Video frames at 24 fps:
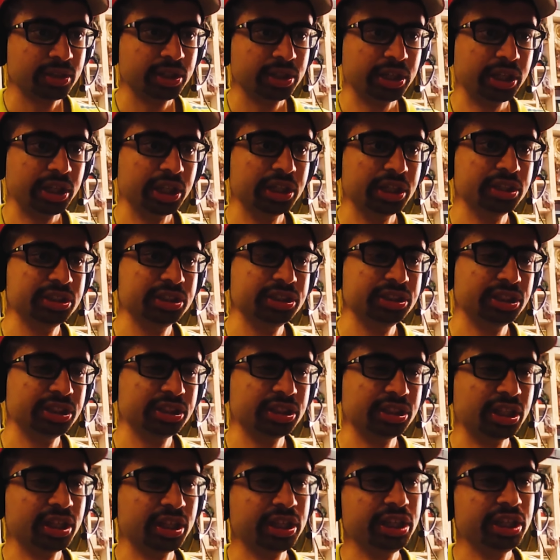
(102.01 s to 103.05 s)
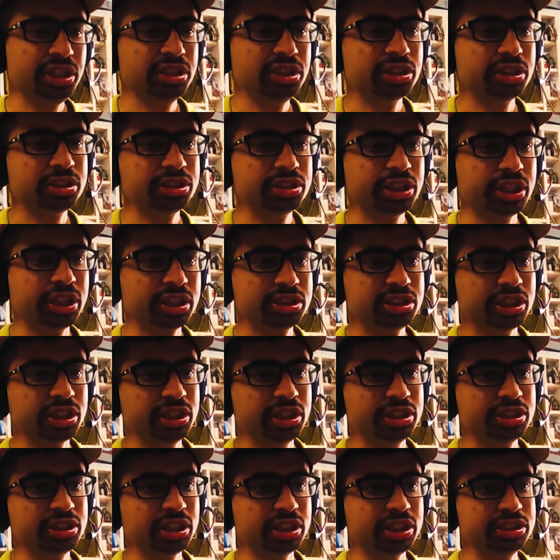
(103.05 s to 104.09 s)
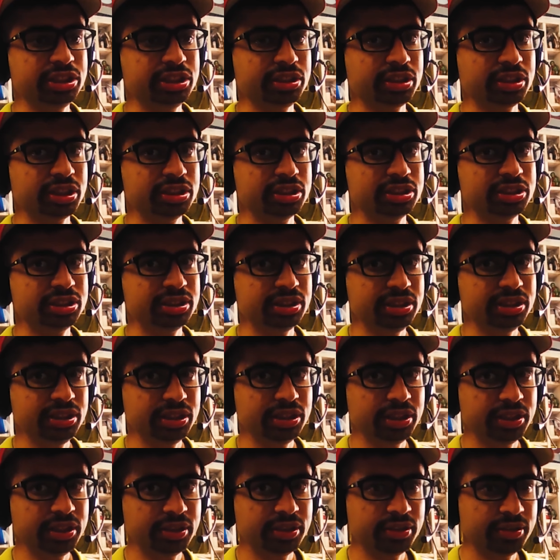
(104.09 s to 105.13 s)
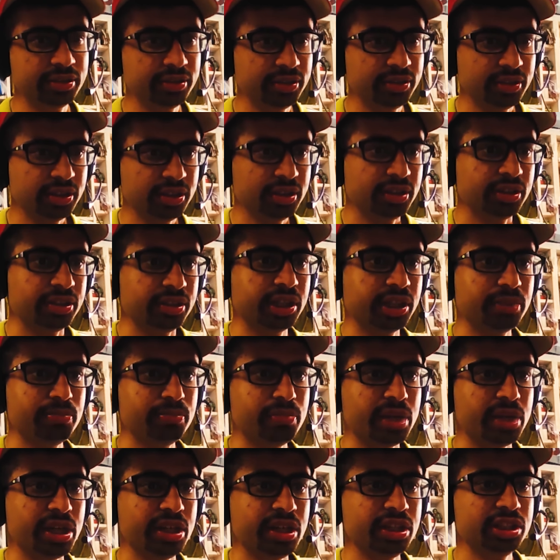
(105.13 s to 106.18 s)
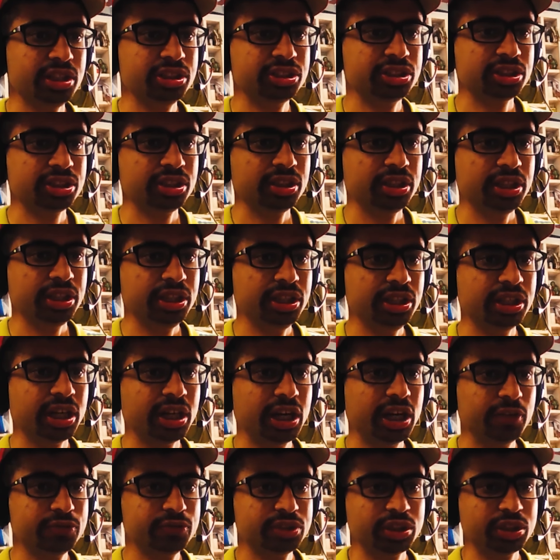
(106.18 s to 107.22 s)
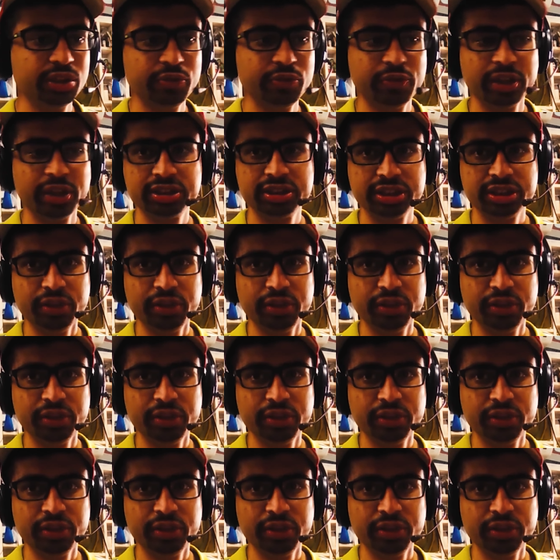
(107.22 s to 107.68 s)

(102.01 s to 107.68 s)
And again, the text edits, as you can see here, they're made in After Effects.